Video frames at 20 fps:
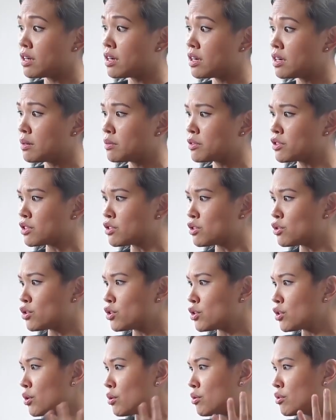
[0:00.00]
It's just
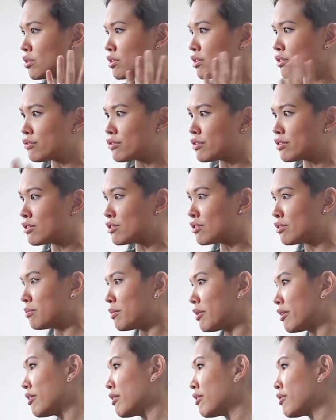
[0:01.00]
to show the difference
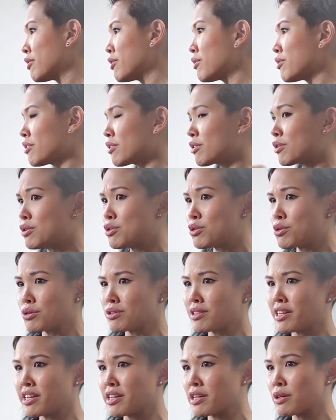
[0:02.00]
about using
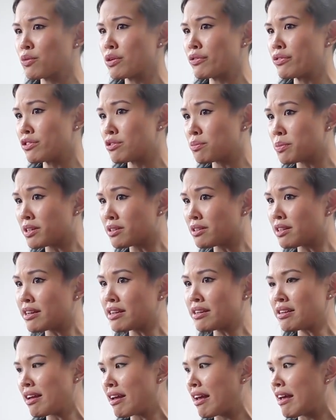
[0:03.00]
control lighting with a
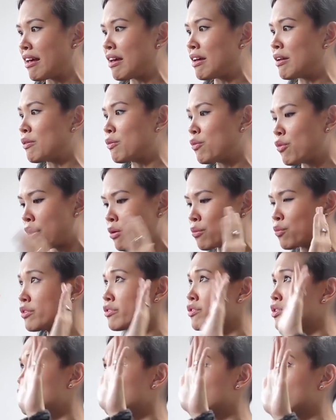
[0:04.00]
speedlight and one
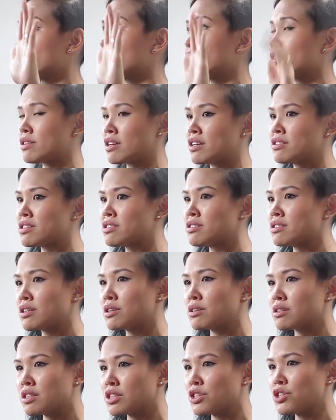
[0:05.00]
with using the
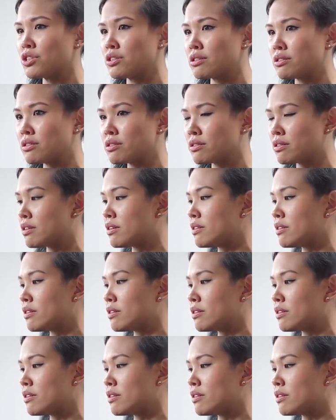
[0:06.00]
existing conditions.